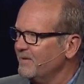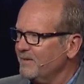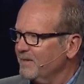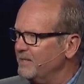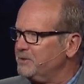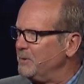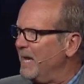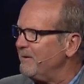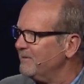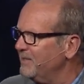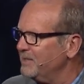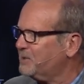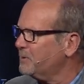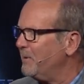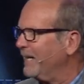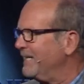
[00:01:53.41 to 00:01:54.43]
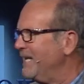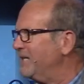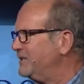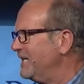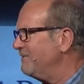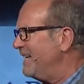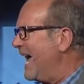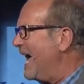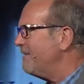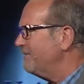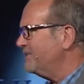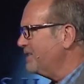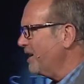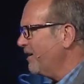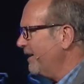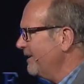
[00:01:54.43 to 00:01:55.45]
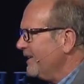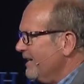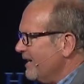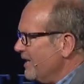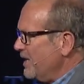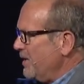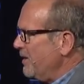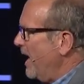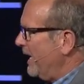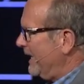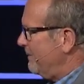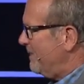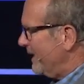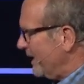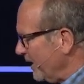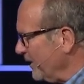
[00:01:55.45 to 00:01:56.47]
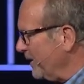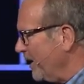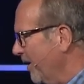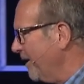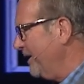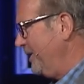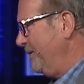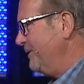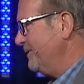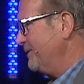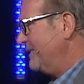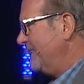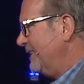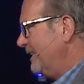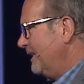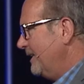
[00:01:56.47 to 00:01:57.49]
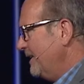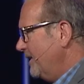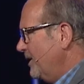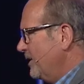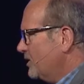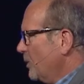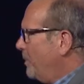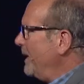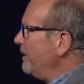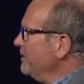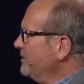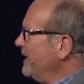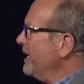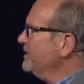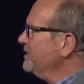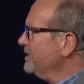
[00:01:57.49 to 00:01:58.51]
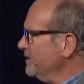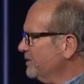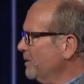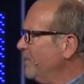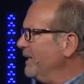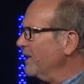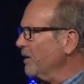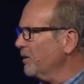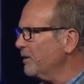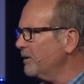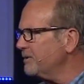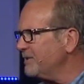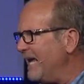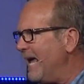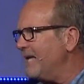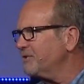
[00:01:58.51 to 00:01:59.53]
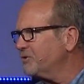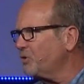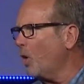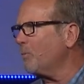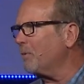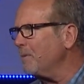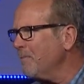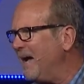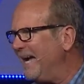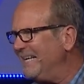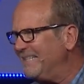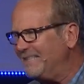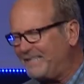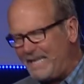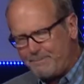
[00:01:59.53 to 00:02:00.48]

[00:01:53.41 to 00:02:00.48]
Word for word: Unless you, have, unless you recognize you have an adversary, you're not going to be alert, are you? So Peter says to be alert and sober minded.